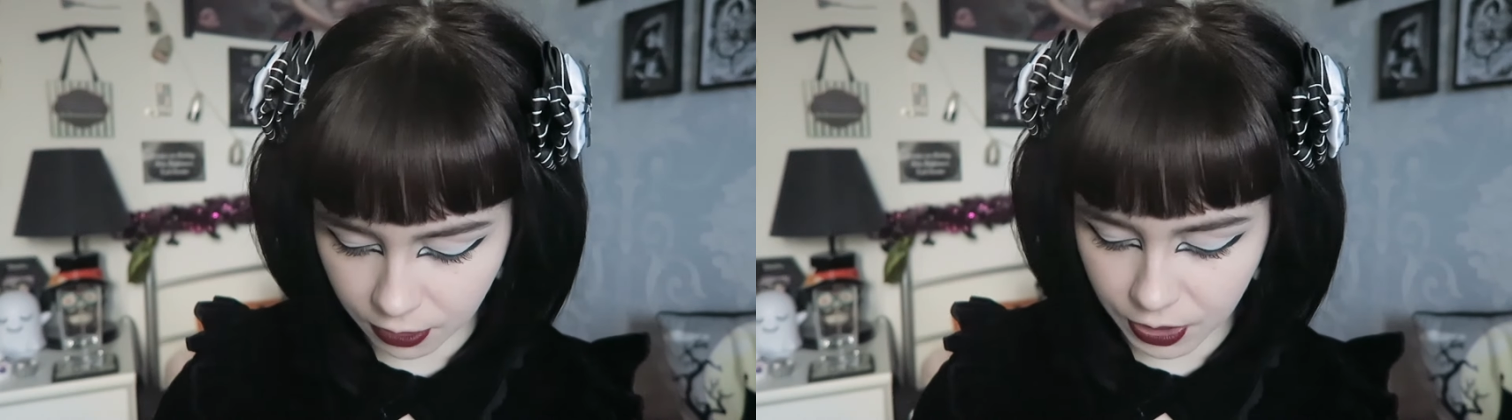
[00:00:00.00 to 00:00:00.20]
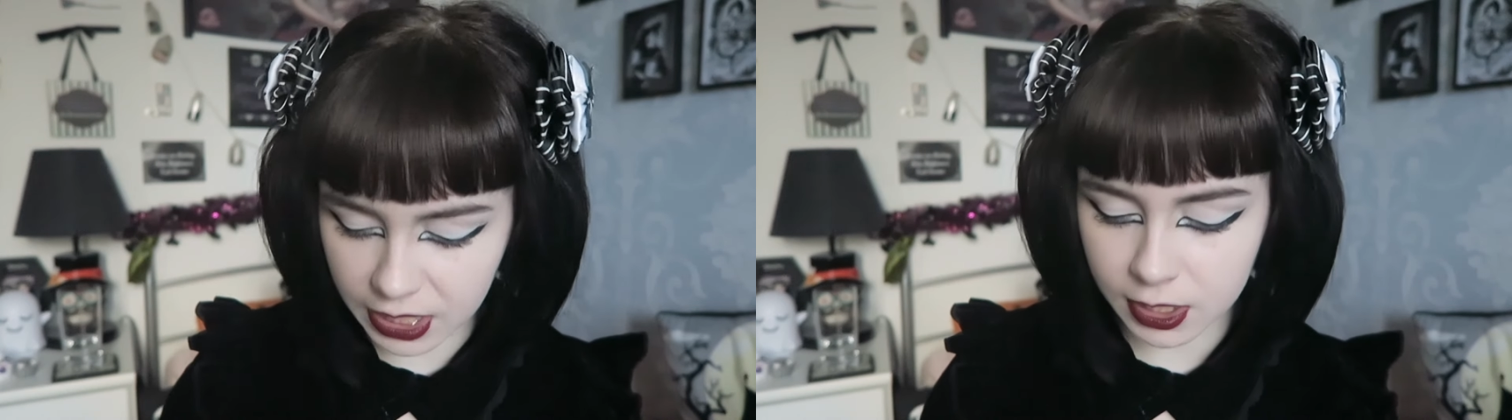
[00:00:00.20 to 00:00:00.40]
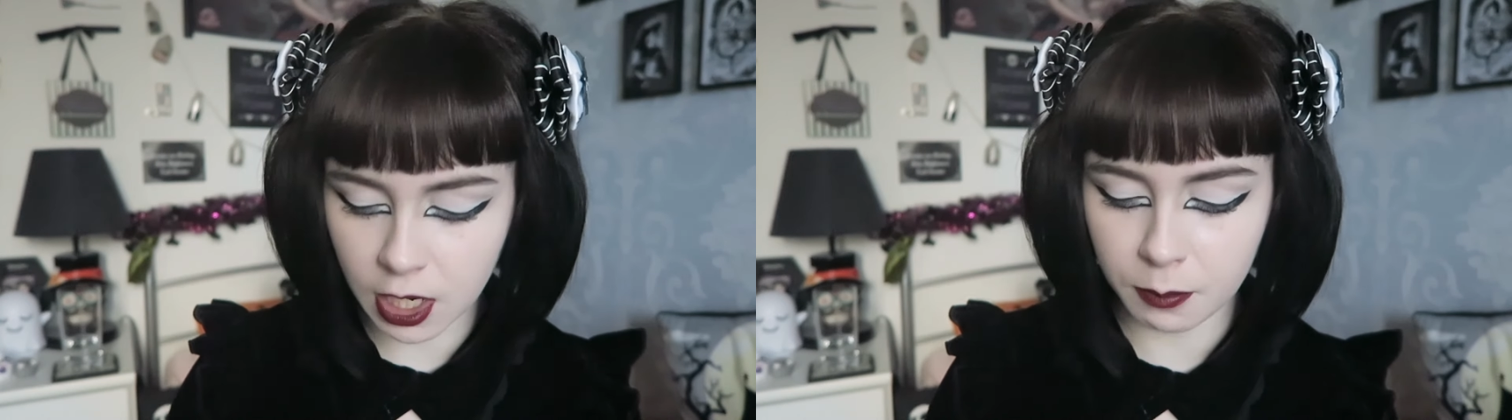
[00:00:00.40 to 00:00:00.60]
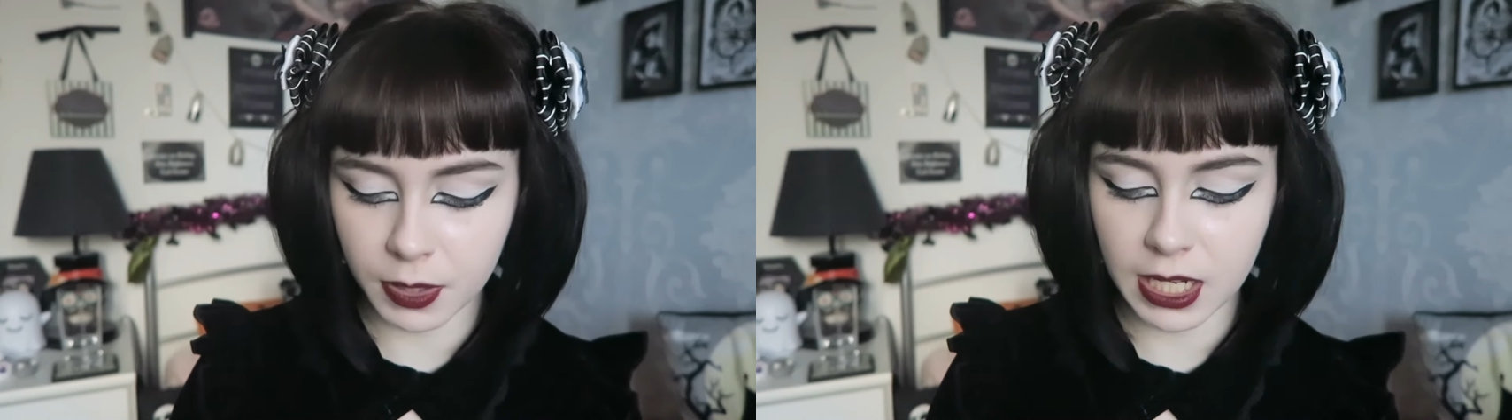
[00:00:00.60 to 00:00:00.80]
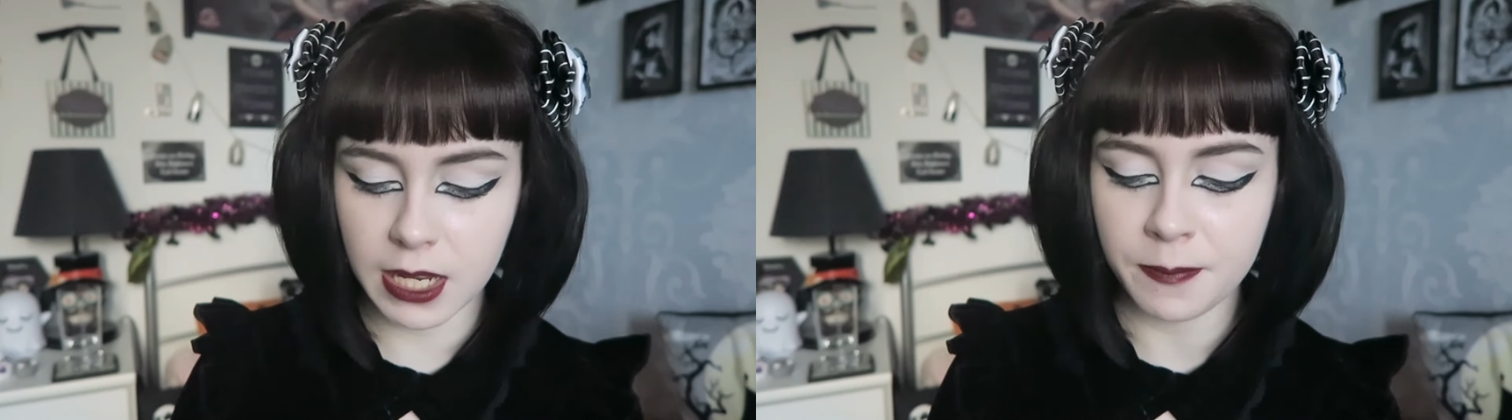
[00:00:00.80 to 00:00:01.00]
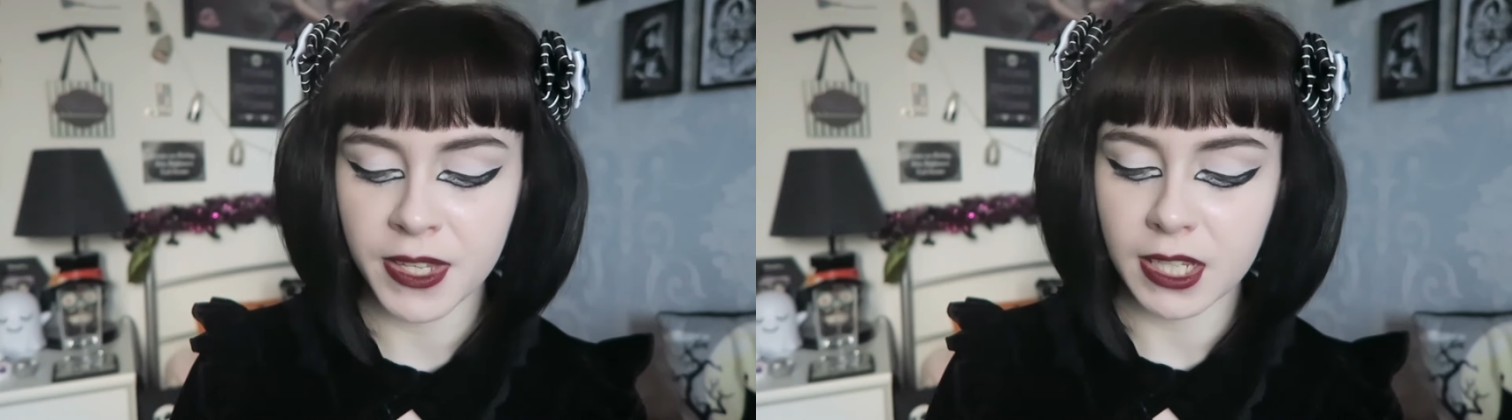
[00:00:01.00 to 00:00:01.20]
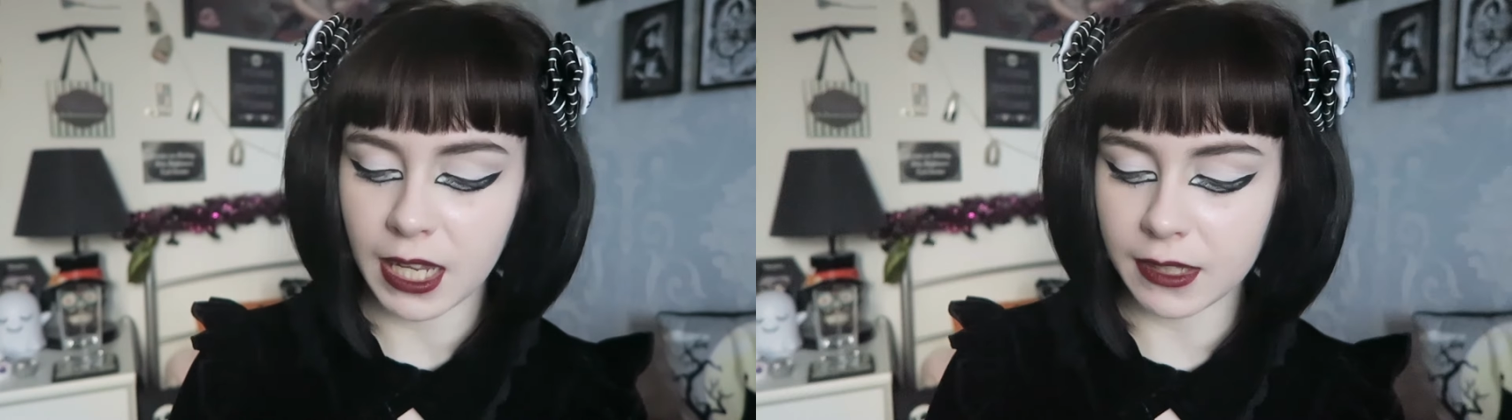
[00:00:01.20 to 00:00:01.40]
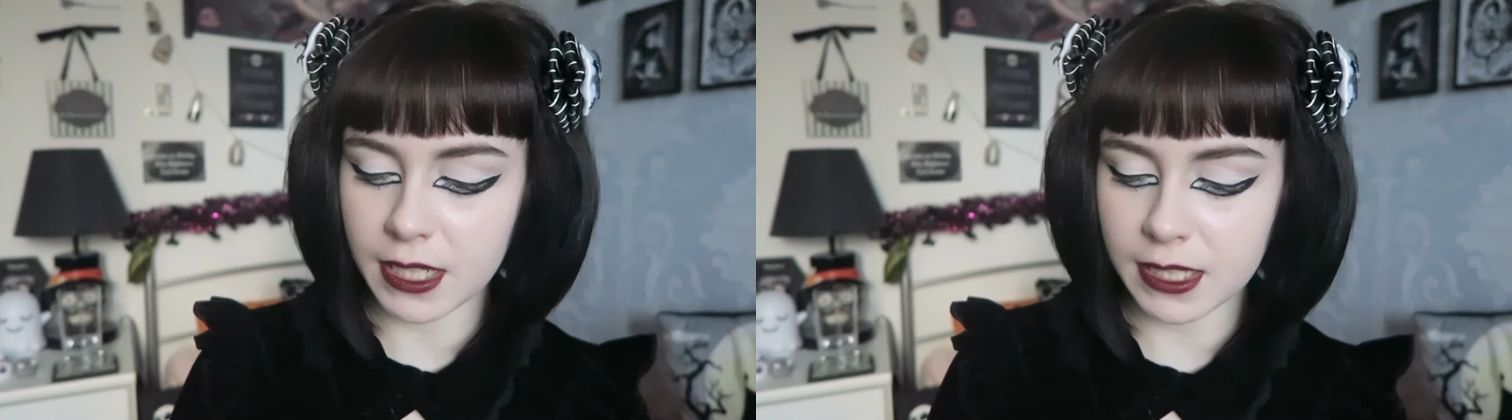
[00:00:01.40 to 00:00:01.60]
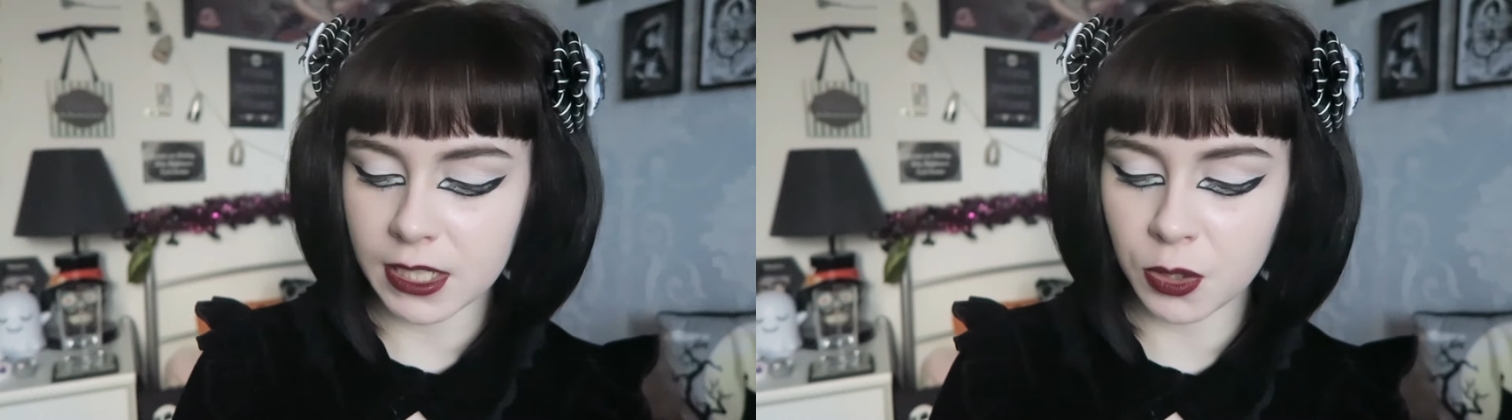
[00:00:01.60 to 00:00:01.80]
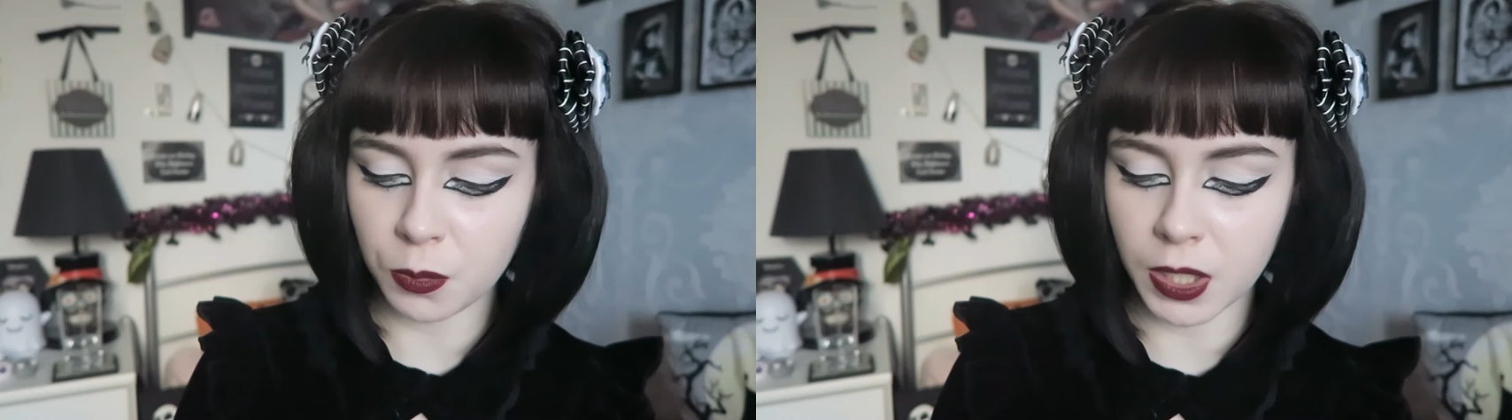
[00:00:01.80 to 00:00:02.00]
this company. And this
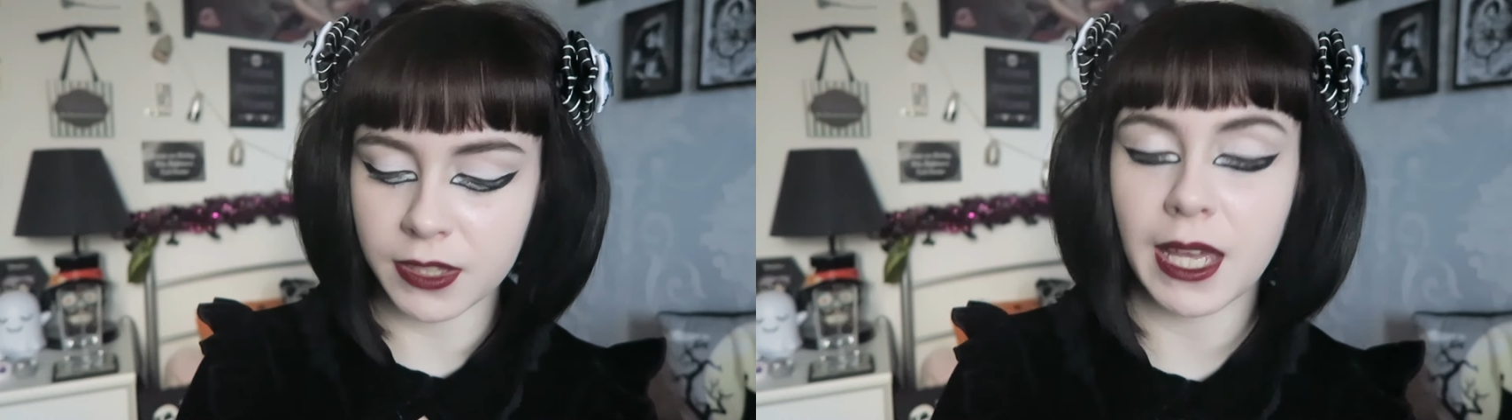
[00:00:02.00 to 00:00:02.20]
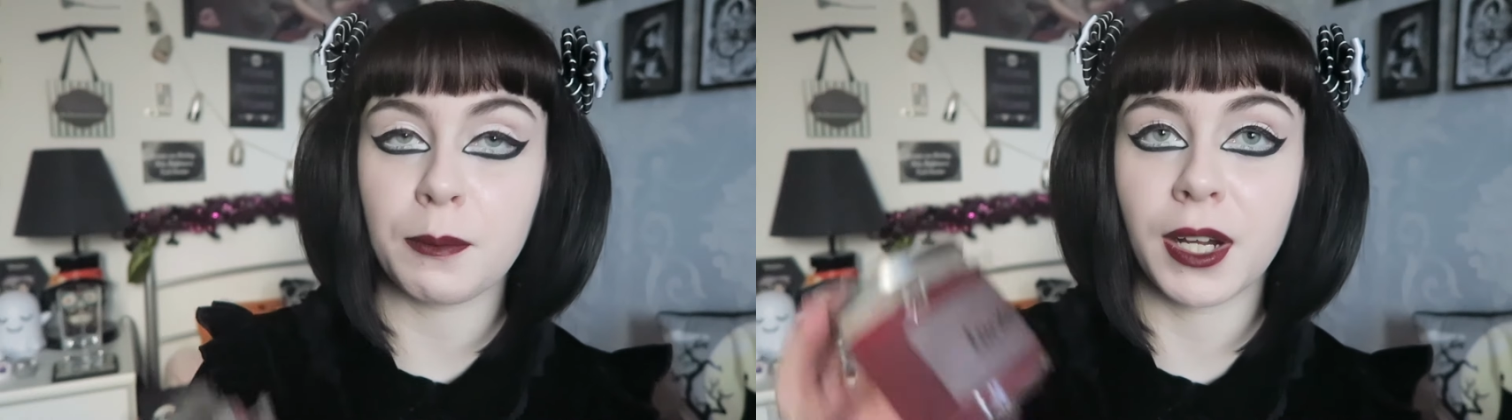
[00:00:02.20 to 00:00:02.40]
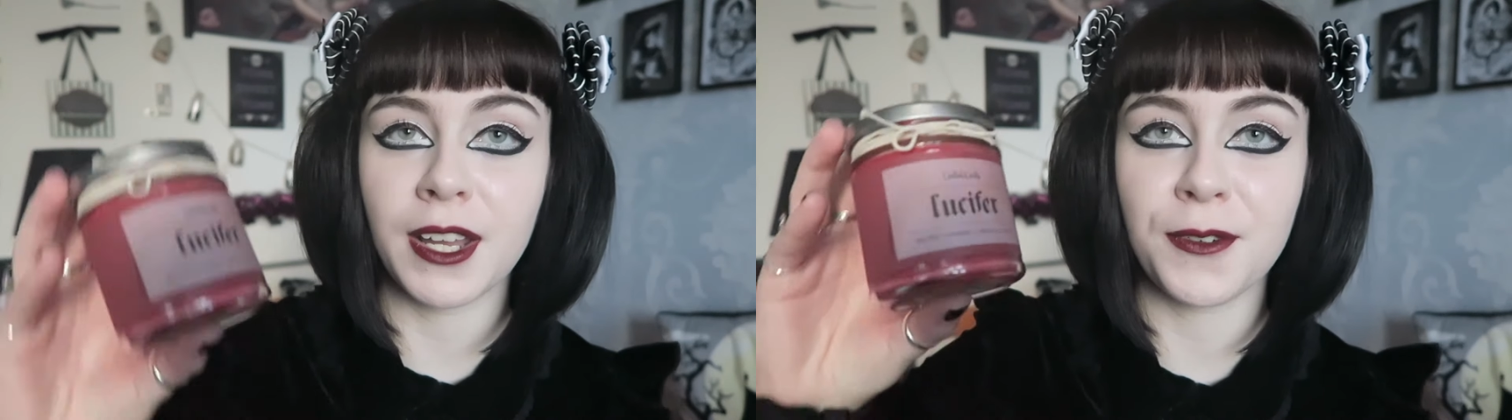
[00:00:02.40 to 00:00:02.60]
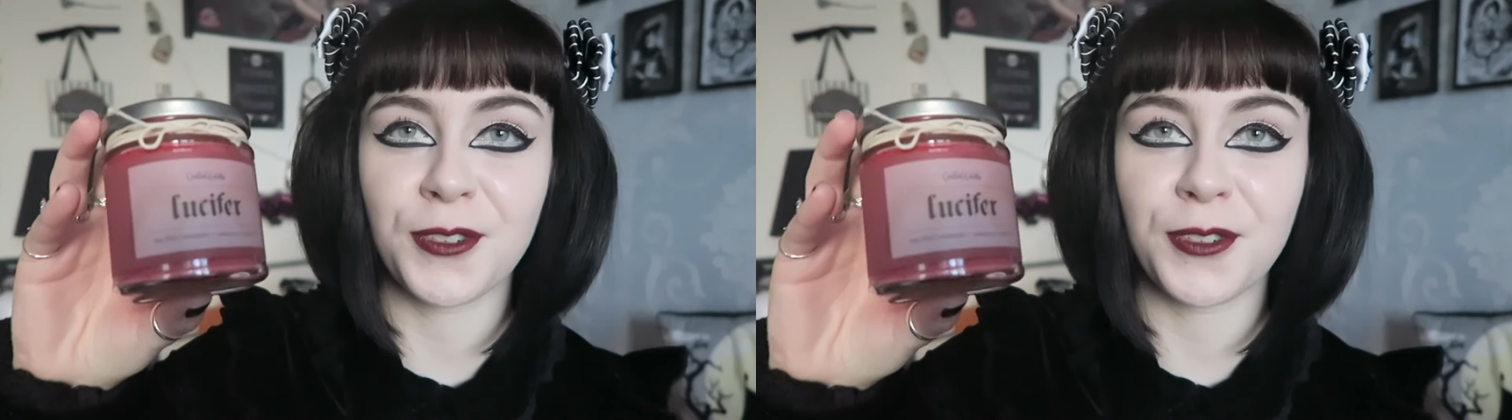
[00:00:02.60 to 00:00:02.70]
is the one that my